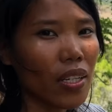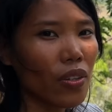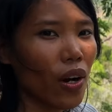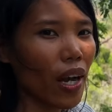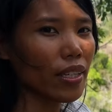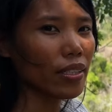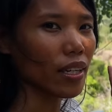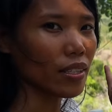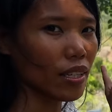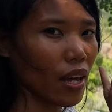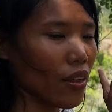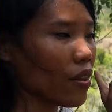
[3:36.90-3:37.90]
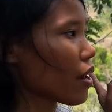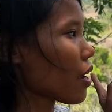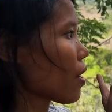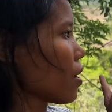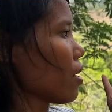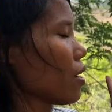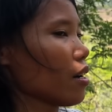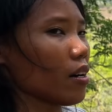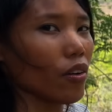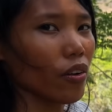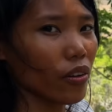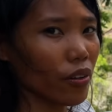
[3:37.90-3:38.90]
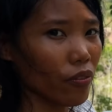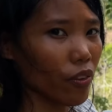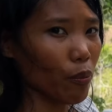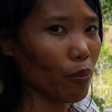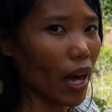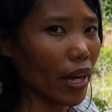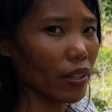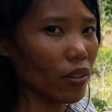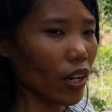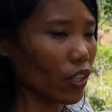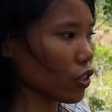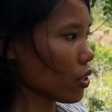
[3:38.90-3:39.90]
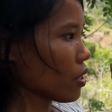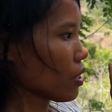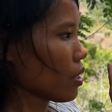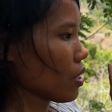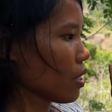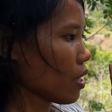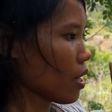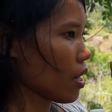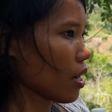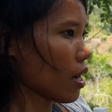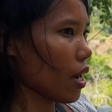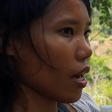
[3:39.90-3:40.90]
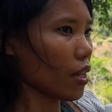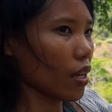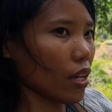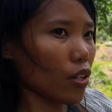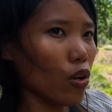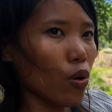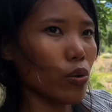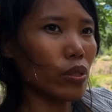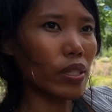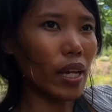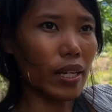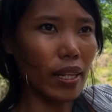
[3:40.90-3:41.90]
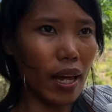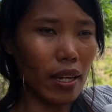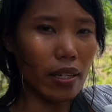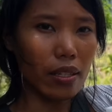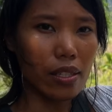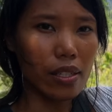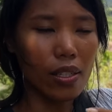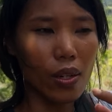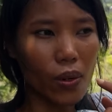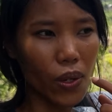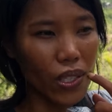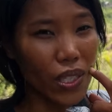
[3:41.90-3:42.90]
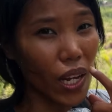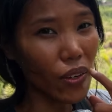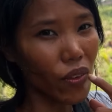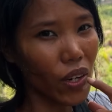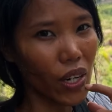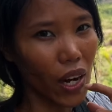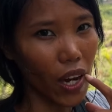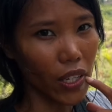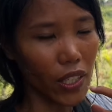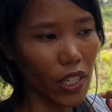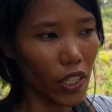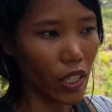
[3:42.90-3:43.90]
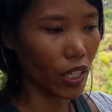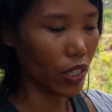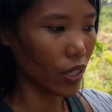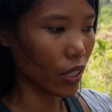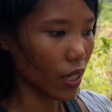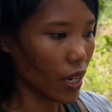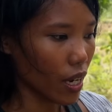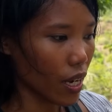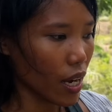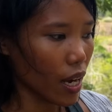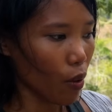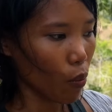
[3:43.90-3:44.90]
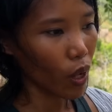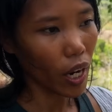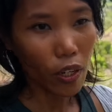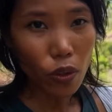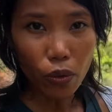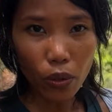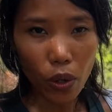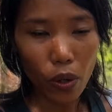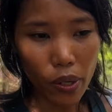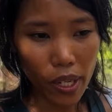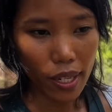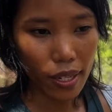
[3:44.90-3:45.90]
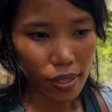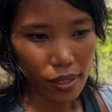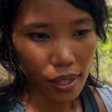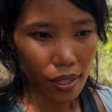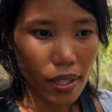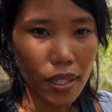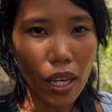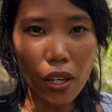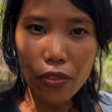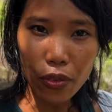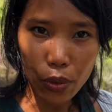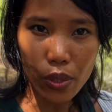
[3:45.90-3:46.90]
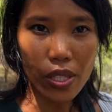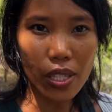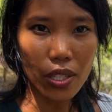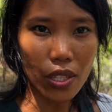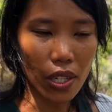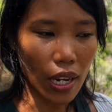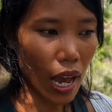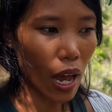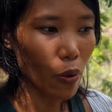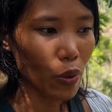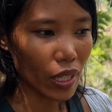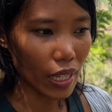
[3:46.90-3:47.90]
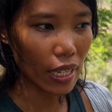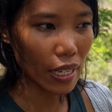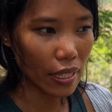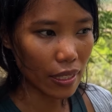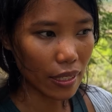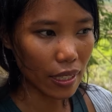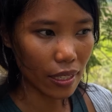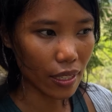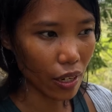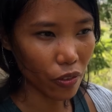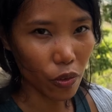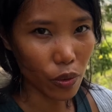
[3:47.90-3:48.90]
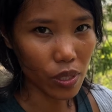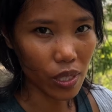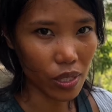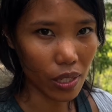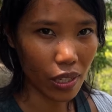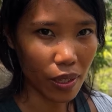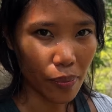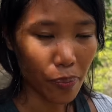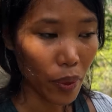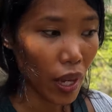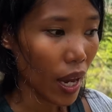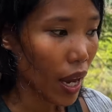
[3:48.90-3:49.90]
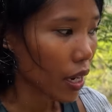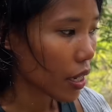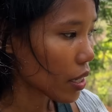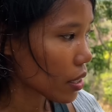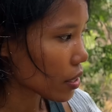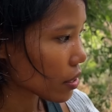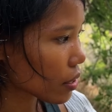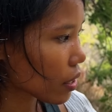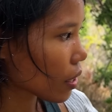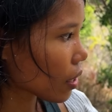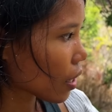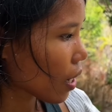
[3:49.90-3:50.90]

sun rises there from that direction and then goes like that. So it's not very hot here either. What I don't know is the typhoon season, how it is in the typhoon season. Because